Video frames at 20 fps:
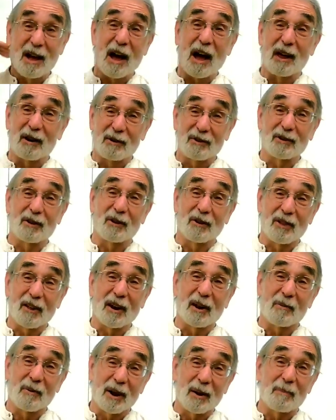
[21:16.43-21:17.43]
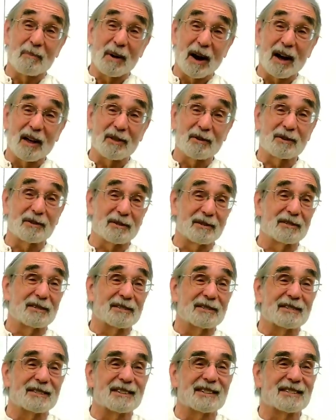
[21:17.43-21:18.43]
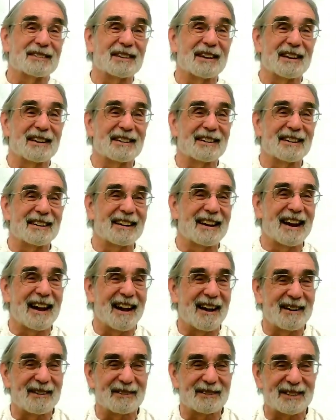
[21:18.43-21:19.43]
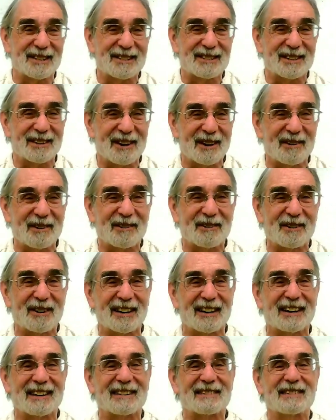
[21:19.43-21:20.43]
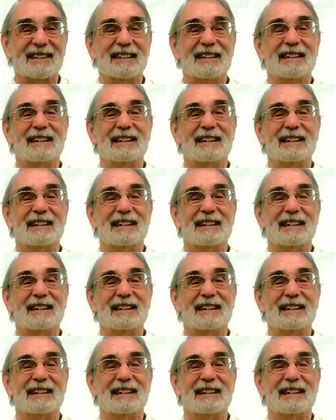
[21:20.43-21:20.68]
I don't know that I want to bother to edit it out, so